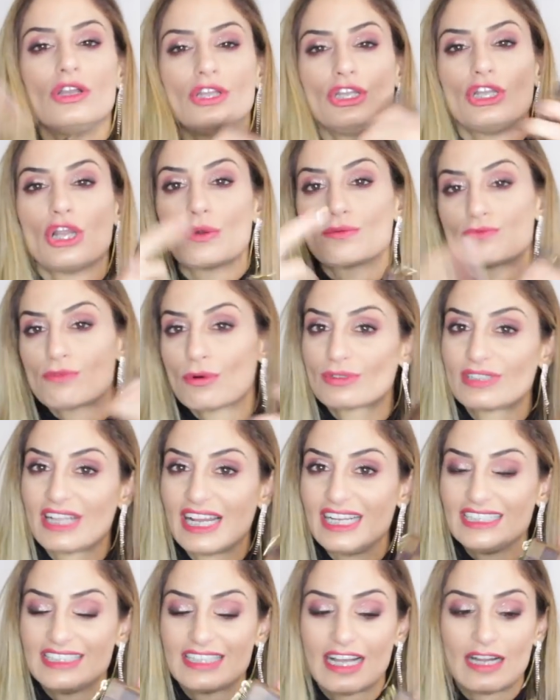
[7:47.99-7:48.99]
you know,
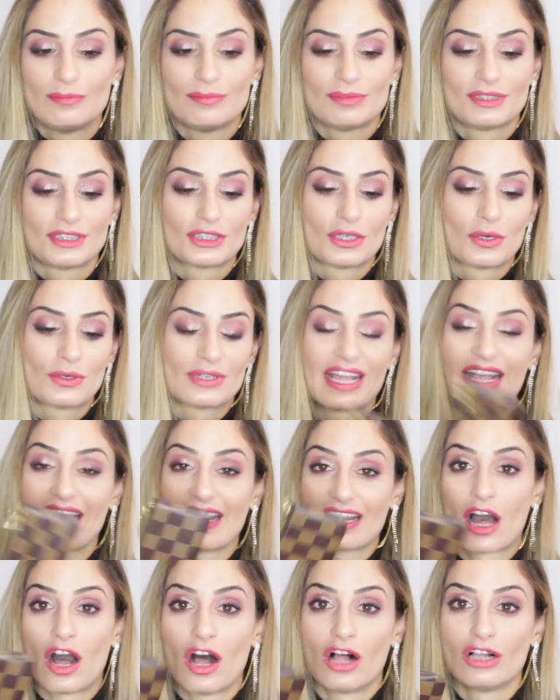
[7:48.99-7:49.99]
rotate them so they
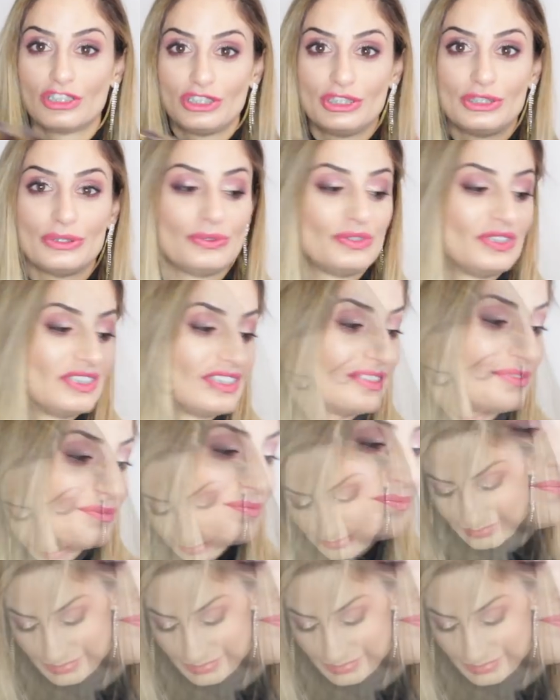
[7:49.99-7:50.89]
get all used.